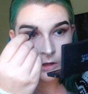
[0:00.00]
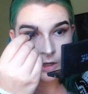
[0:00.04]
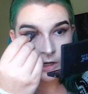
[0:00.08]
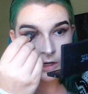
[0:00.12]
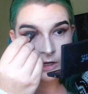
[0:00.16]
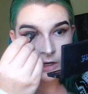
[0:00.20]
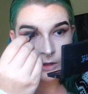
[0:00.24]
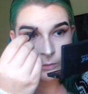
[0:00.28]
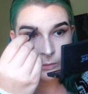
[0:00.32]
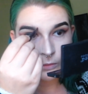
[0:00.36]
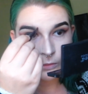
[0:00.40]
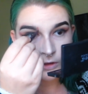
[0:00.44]

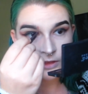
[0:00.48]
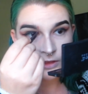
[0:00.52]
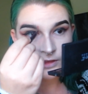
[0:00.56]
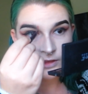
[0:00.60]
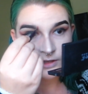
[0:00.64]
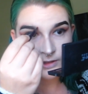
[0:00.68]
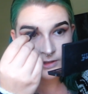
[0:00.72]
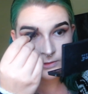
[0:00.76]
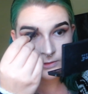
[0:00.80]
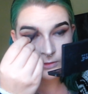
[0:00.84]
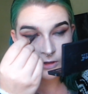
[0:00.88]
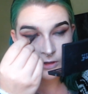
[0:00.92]
And I want
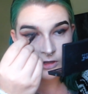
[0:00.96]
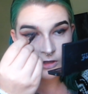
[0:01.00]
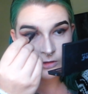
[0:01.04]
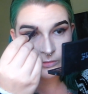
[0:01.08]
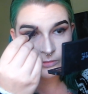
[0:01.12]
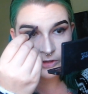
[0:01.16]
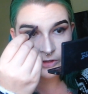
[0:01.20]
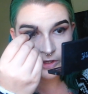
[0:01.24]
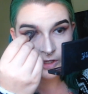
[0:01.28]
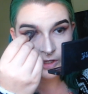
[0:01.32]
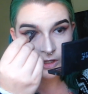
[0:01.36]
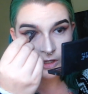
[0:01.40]
this one to
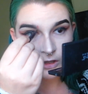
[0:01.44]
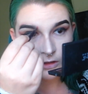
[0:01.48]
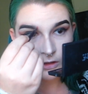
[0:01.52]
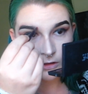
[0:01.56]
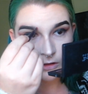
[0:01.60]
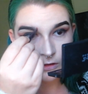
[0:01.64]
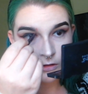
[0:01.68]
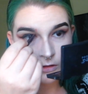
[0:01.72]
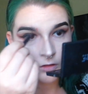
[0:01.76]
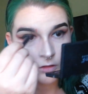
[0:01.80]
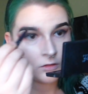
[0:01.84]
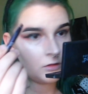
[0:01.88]
be
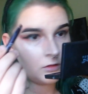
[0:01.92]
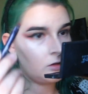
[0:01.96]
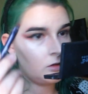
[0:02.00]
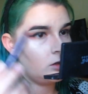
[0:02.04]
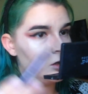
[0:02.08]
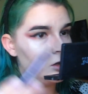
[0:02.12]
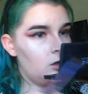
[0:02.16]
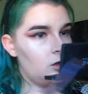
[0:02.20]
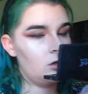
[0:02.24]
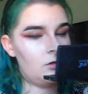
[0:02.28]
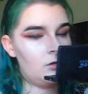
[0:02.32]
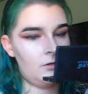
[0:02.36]

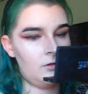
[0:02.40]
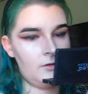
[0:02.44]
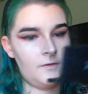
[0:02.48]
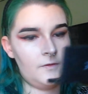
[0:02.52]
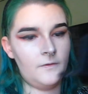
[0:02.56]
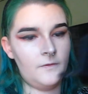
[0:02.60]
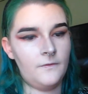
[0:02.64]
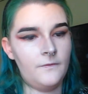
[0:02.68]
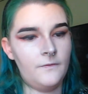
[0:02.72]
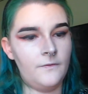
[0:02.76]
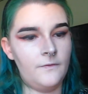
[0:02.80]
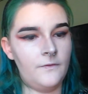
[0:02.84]

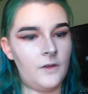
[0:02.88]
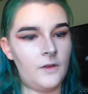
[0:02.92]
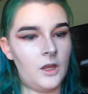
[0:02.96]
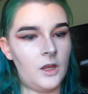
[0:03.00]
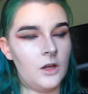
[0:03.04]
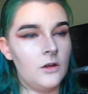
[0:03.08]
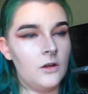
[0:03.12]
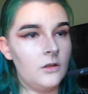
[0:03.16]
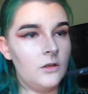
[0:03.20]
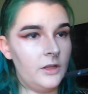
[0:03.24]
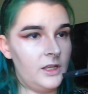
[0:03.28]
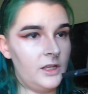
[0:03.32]

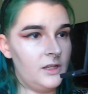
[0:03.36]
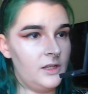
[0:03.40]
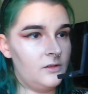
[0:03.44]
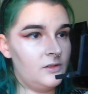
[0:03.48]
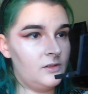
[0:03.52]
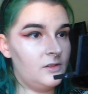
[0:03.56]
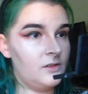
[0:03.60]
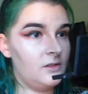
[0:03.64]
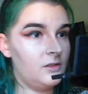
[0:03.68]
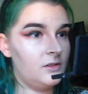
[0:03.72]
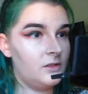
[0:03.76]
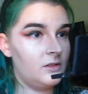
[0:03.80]
fairly
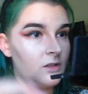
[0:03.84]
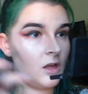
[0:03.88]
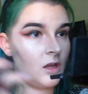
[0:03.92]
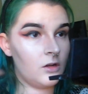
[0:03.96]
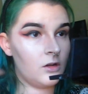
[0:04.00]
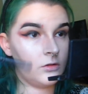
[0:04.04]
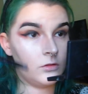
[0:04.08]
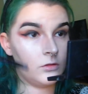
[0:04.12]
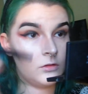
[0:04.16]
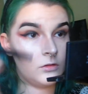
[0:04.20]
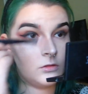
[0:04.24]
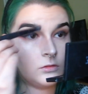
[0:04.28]

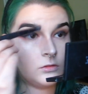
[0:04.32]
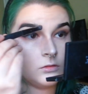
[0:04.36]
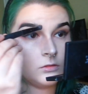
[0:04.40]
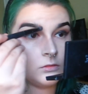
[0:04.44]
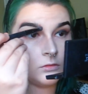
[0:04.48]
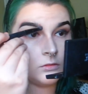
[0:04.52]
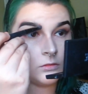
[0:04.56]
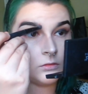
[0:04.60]
subtle